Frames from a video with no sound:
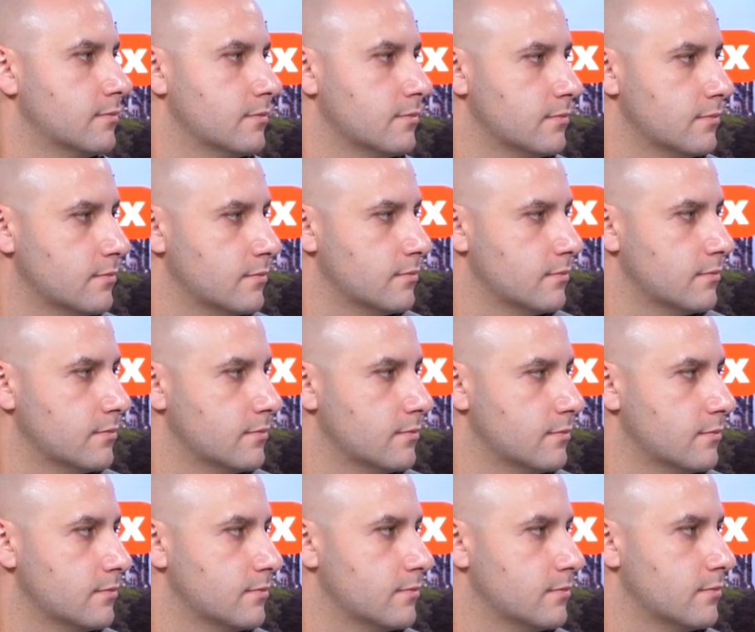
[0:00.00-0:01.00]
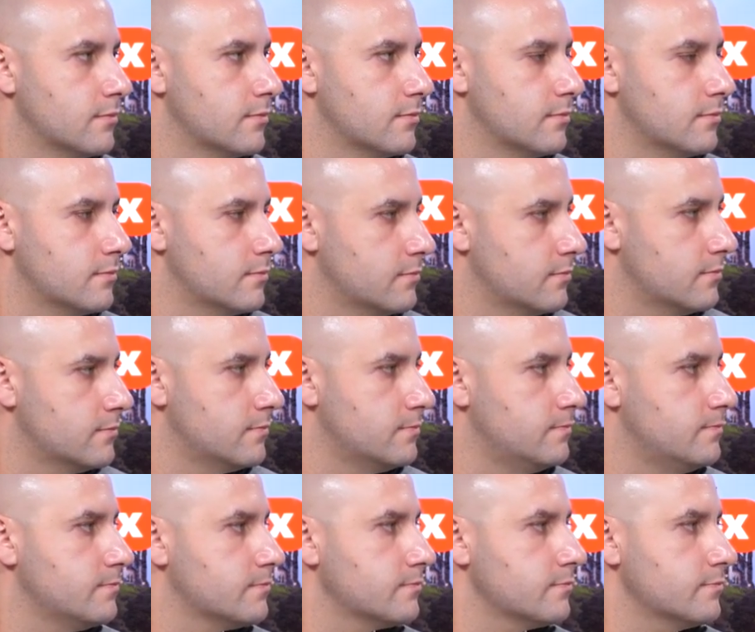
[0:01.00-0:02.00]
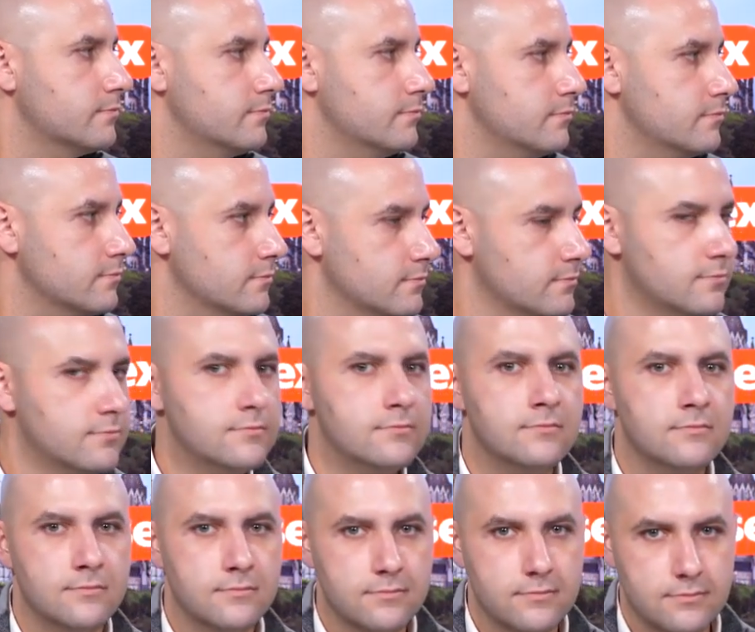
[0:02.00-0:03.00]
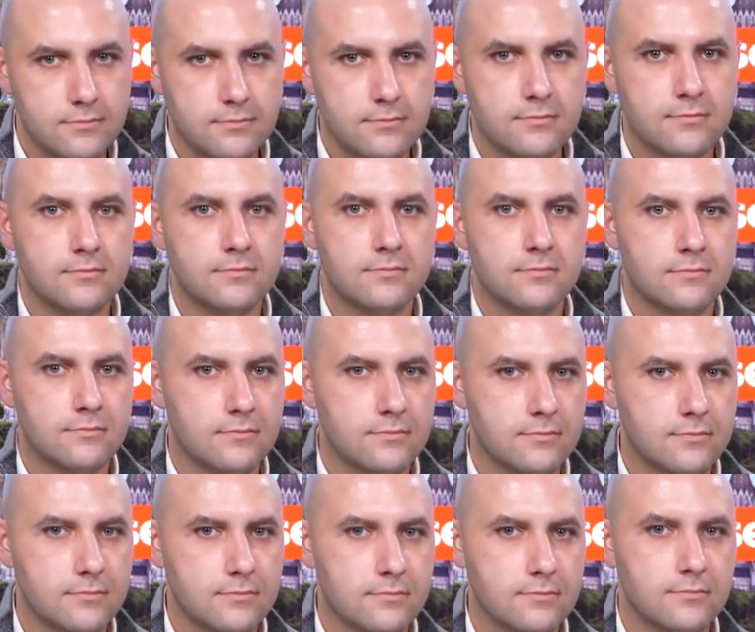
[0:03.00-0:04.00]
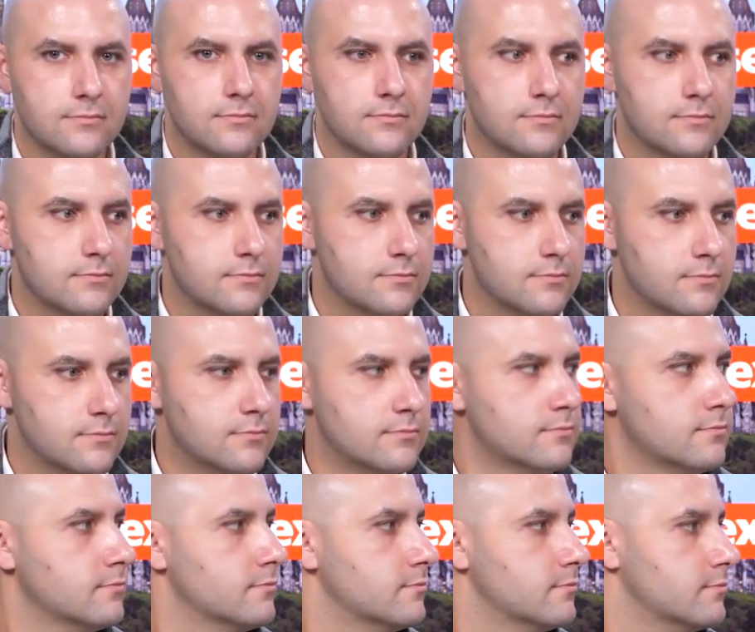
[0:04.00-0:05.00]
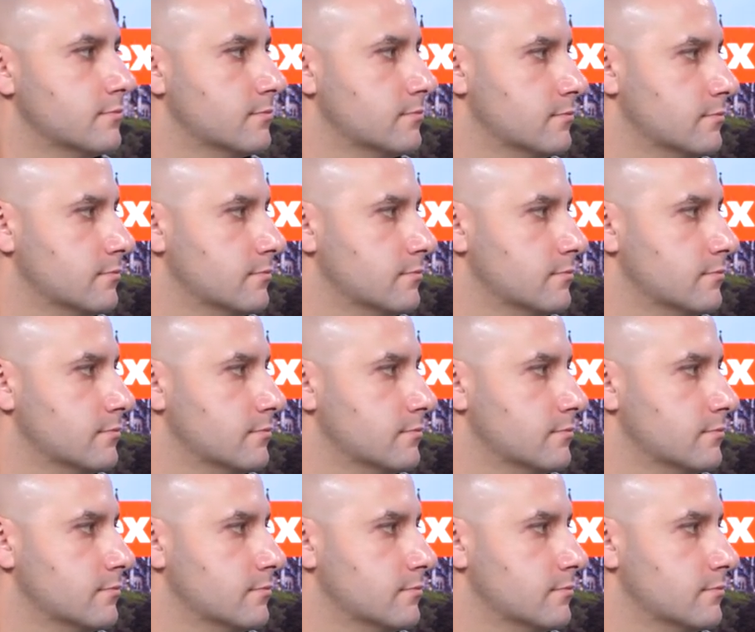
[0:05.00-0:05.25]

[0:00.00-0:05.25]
[no speech]